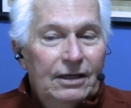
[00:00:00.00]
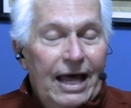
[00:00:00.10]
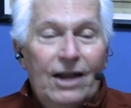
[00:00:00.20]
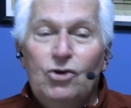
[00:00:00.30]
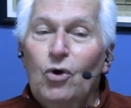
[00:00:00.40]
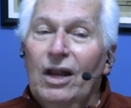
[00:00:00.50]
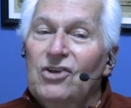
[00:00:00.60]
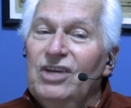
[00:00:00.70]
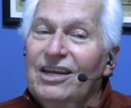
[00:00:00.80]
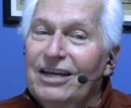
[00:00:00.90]
Not a toilet
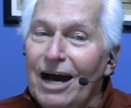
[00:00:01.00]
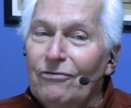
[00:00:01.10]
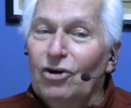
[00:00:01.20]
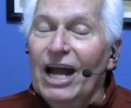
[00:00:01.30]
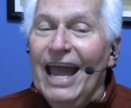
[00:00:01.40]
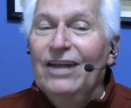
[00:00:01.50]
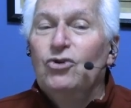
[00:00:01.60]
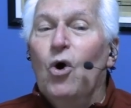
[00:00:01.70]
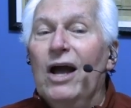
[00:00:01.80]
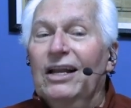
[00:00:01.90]
seat cover, a
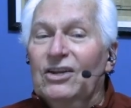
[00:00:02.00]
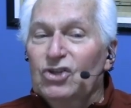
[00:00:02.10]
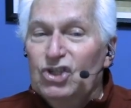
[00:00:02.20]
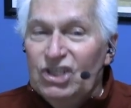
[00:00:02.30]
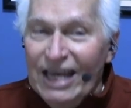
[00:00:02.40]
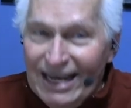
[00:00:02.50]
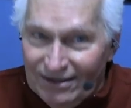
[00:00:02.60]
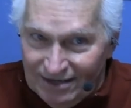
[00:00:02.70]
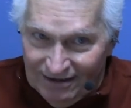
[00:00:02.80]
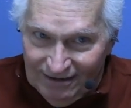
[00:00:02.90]
toilet
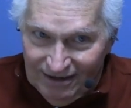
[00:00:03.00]
seat.